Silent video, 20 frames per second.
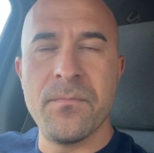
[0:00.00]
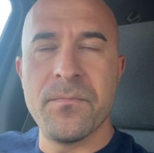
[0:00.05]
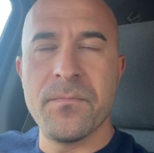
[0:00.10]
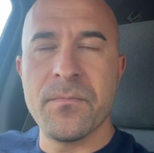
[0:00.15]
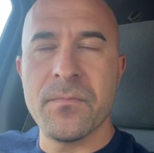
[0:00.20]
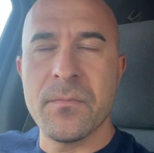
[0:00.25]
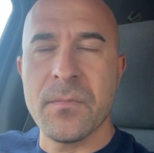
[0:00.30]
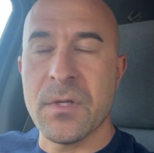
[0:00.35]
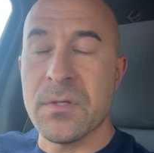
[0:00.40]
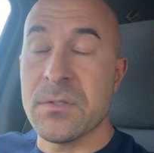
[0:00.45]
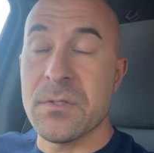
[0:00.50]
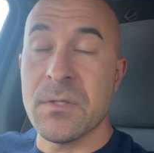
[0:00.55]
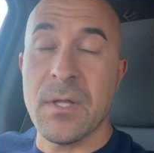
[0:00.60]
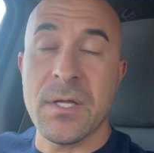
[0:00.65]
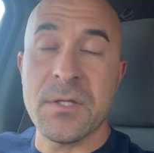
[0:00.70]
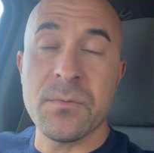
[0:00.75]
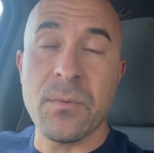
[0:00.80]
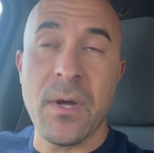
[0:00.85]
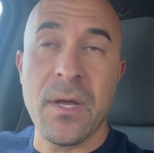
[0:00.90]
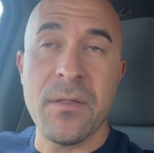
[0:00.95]
And so
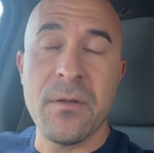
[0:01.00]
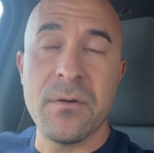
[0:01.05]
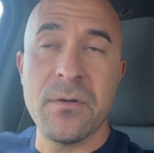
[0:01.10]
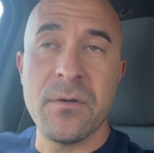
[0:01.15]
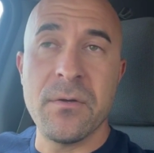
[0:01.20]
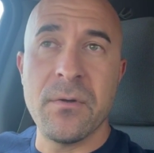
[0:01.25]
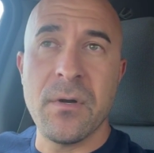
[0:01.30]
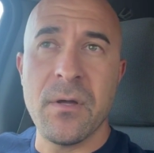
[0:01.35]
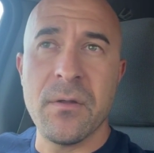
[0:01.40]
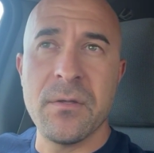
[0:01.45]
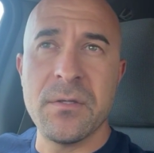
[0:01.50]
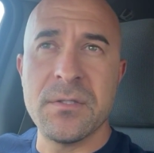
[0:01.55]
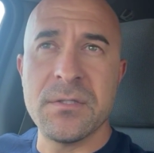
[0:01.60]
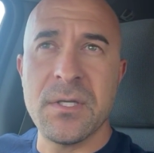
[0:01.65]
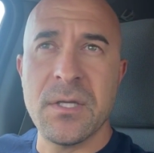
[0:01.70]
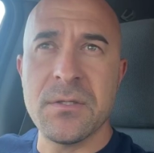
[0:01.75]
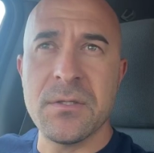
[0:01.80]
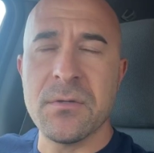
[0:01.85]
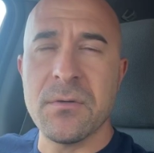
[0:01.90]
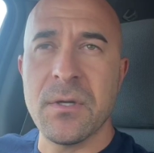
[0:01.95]
that's why they're doing all these
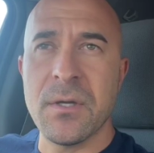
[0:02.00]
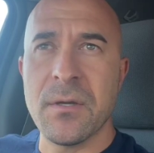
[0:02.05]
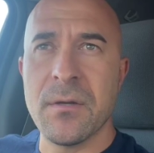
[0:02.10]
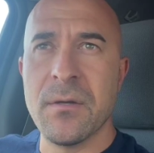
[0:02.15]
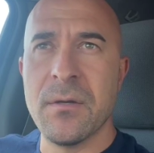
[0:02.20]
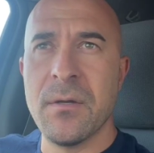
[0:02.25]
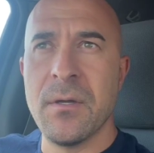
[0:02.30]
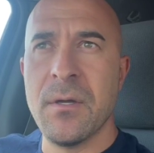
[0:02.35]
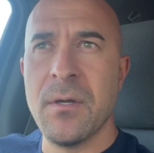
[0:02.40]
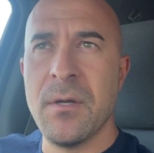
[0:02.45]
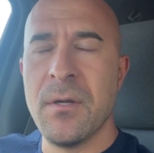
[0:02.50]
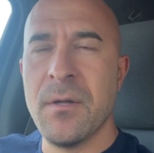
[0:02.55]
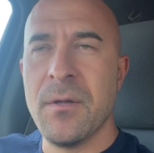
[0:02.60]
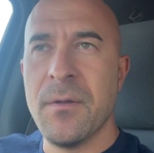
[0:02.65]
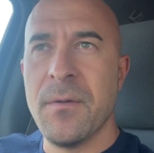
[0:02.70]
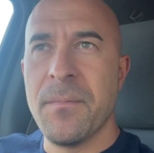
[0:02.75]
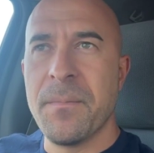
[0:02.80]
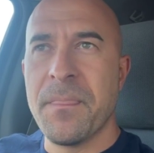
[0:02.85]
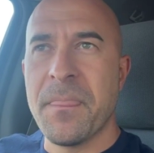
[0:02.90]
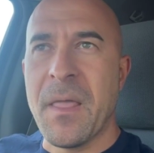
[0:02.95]
censoring.
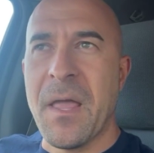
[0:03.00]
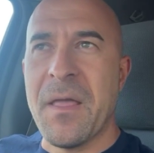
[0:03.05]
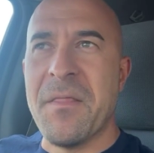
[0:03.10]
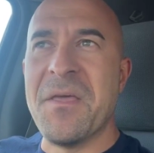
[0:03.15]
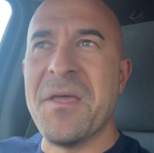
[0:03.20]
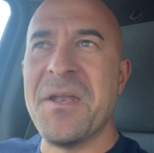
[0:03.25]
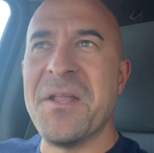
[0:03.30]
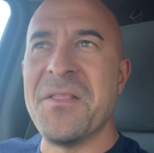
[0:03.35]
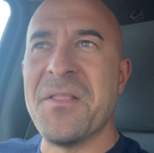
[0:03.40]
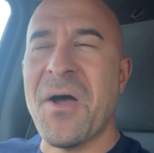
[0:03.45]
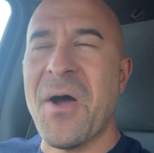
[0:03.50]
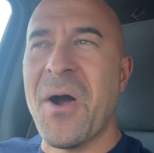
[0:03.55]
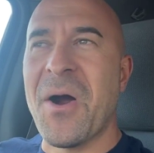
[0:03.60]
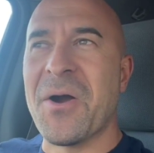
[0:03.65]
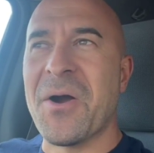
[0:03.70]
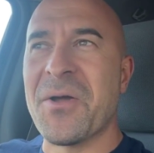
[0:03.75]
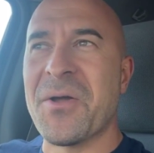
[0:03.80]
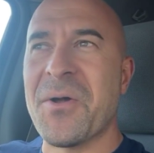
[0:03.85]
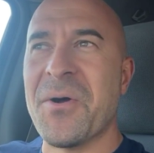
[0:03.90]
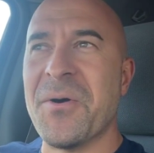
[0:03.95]
And then in the
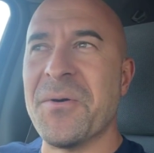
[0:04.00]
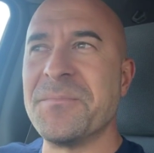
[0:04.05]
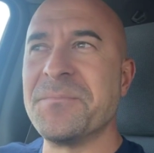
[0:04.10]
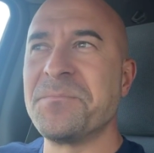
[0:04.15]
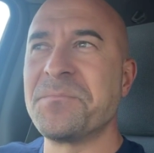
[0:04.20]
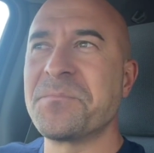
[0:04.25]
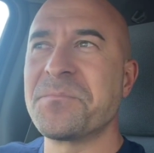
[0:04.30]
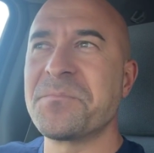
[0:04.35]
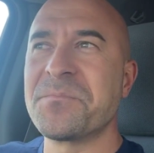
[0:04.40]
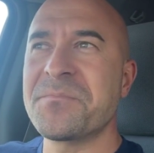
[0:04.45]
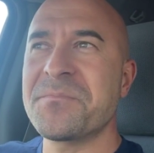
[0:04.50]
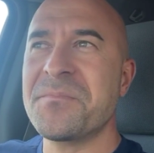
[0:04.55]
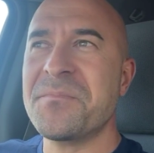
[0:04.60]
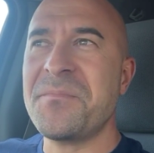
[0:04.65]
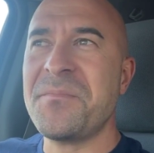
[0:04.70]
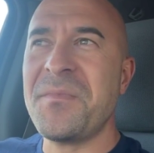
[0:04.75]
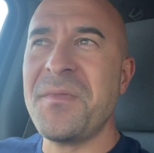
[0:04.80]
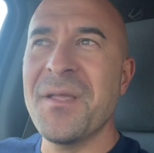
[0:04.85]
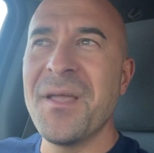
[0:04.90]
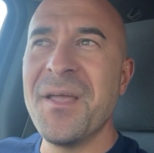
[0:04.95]
article,
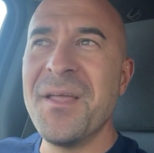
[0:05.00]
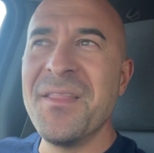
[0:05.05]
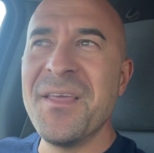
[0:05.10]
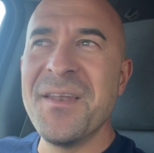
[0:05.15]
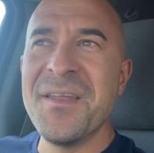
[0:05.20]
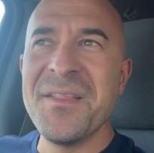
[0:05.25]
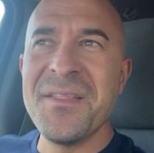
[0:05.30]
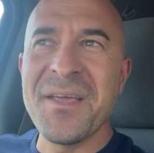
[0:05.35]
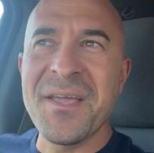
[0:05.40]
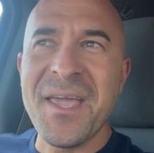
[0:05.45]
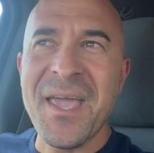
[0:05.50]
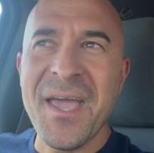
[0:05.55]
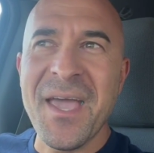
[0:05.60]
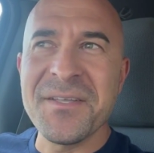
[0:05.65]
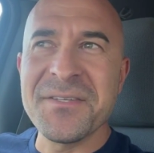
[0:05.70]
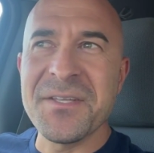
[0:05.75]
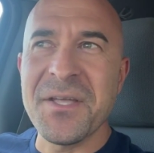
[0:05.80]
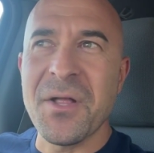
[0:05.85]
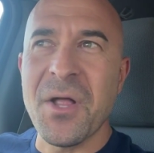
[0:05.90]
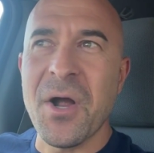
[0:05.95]
and then in the
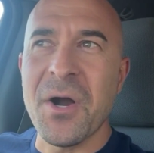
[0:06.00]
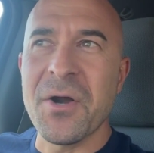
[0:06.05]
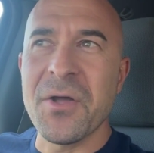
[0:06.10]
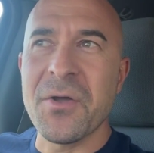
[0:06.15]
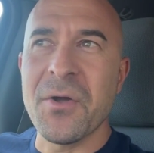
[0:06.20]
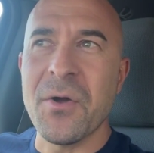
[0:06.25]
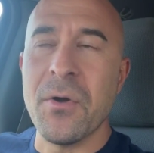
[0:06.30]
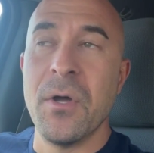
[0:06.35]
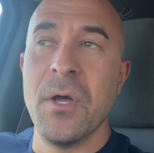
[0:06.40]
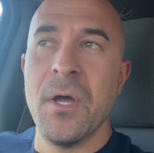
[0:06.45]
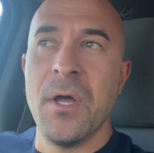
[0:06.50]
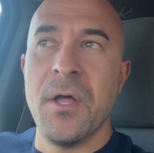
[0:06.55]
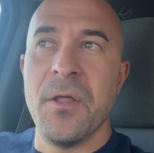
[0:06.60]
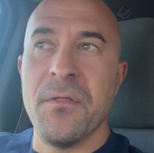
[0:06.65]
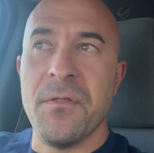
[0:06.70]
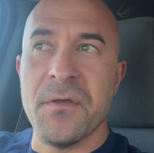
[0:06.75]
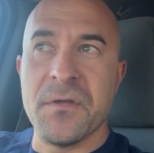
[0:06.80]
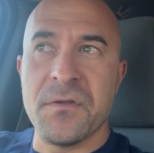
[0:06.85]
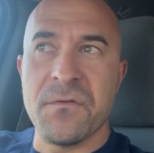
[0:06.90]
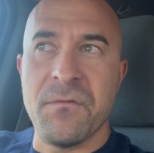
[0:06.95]
KSL article,
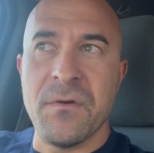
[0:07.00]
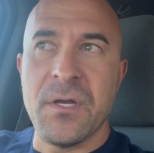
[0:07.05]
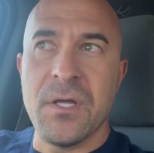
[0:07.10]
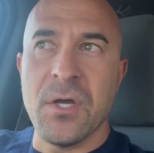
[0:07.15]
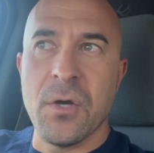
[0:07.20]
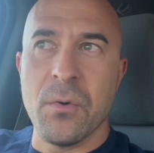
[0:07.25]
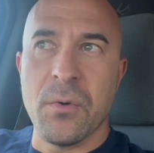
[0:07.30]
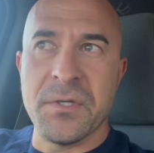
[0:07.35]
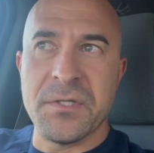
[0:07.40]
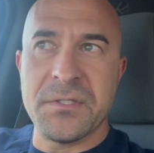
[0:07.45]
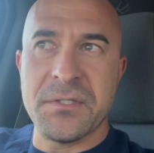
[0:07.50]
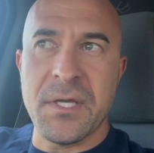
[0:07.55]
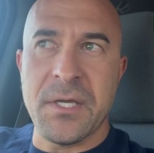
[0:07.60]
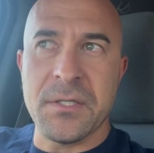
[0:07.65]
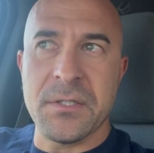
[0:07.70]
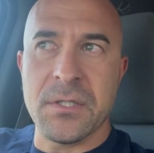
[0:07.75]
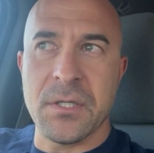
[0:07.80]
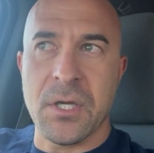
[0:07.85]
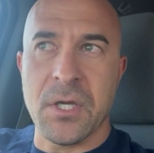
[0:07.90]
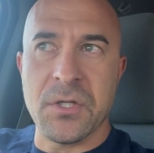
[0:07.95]
this video was sent
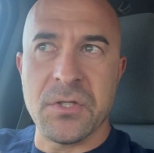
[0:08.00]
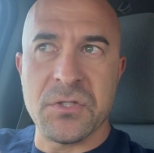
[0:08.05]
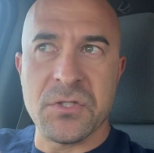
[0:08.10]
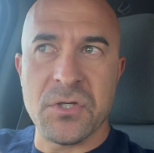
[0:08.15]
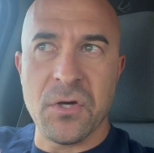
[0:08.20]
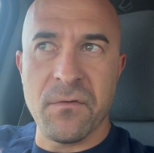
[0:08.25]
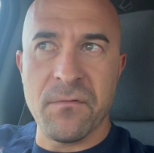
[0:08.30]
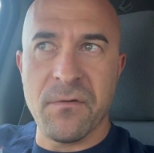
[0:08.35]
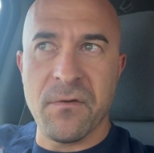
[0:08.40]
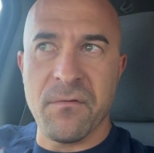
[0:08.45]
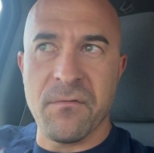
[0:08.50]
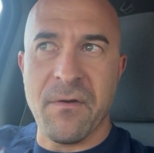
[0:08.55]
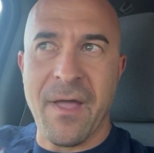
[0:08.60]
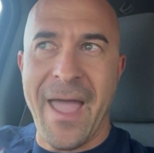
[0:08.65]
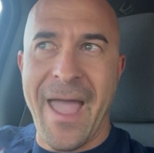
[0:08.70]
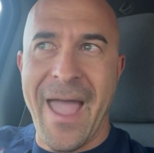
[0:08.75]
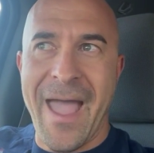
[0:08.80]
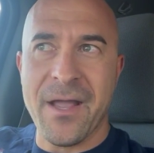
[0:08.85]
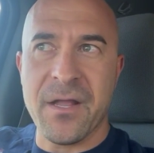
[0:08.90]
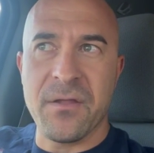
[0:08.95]
to conservative
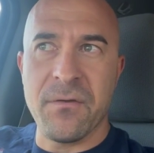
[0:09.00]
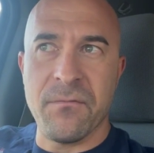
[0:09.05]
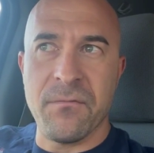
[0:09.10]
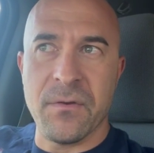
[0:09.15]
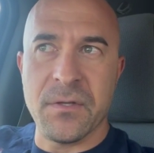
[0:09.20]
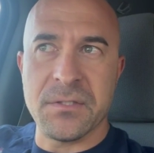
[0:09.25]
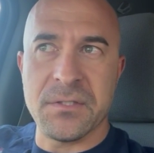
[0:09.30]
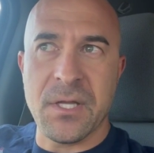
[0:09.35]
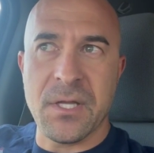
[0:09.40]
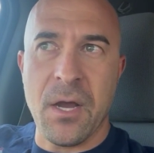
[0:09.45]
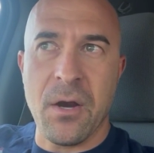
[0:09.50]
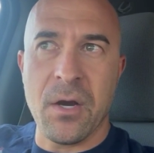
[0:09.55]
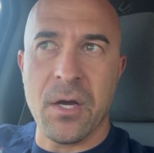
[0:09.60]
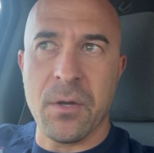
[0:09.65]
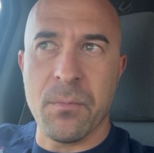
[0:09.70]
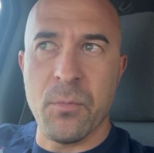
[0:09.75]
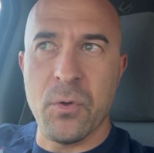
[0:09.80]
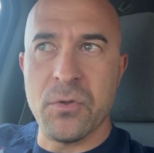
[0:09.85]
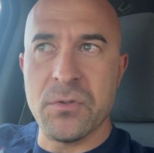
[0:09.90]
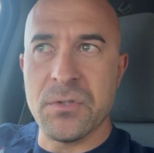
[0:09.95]
activist Eric
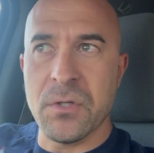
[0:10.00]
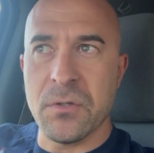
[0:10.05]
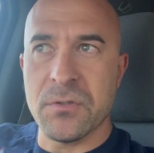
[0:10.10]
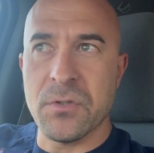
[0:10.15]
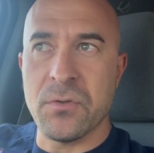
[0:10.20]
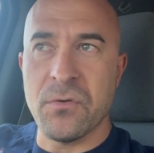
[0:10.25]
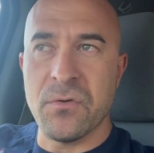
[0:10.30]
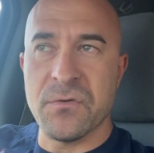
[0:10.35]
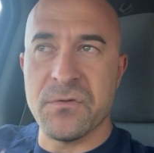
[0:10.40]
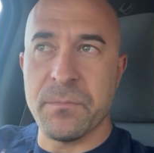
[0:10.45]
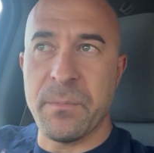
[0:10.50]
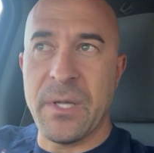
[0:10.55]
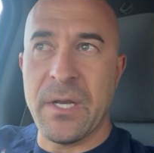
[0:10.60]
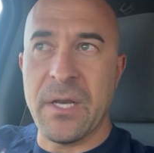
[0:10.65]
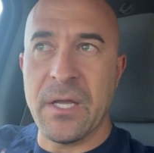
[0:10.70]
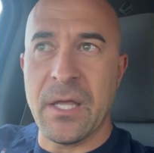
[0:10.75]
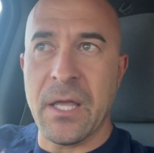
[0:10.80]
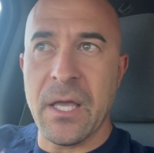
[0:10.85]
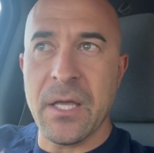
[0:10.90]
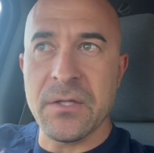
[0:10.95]
Mutzos, who has been
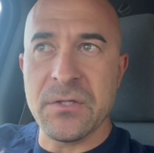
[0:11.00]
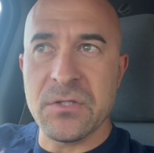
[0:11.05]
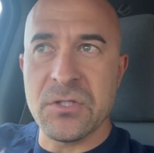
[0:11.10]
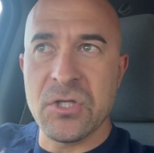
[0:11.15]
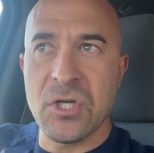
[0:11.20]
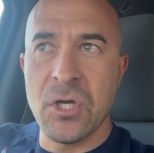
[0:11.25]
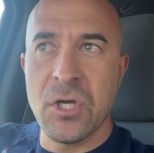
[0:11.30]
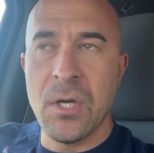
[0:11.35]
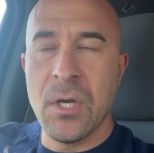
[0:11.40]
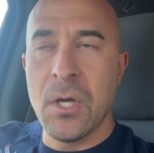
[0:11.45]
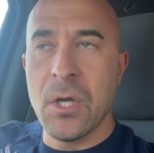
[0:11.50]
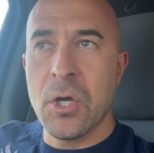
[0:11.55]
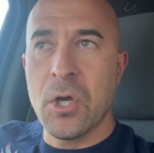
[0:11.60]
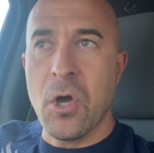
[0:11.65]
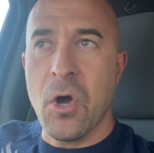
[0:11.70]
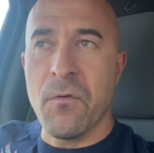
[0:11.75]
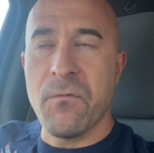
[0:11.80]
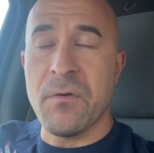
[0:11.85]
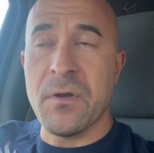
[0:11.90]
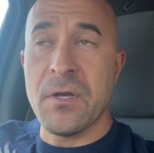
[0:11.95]
against
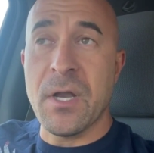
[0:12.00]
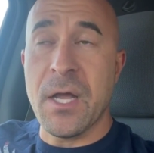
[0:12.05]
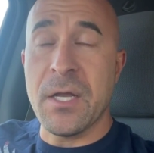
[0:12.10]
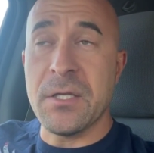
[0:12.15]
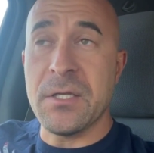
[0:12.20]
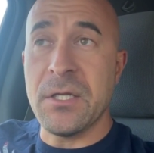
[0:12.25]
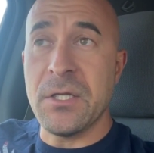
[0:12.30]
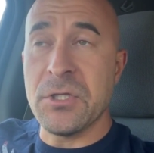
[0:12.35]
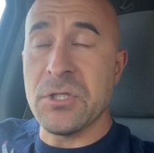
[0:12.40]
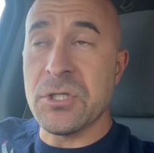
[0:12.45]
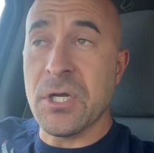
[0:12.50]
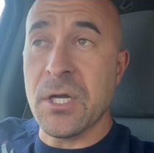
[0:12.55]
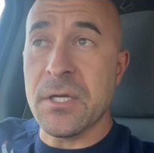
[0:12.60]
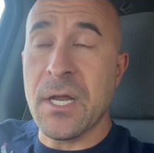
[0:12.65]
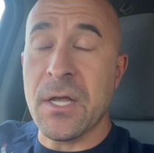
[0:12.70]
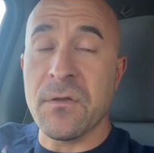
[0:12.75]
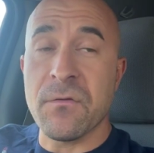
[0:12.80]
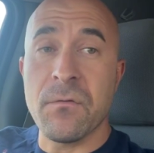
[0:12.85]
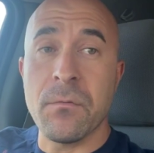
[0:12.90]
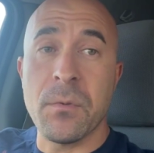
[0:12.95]
COVID-19
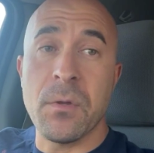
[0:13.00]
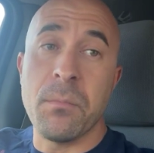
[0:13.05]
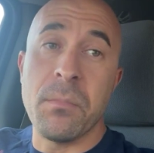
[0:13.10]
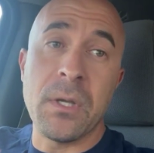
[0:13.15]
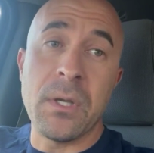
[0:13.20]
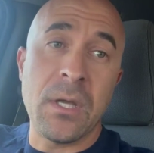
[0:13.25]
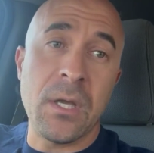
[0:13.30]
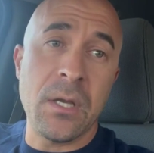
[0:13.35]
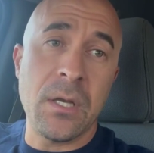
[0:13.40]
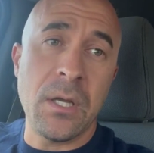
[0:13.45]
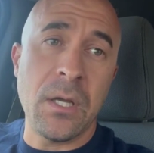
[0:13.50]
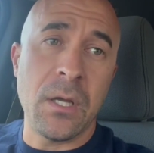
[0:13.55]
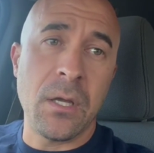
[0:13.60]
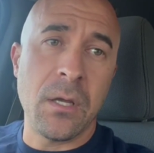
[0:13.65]
shutdowns from the beginning.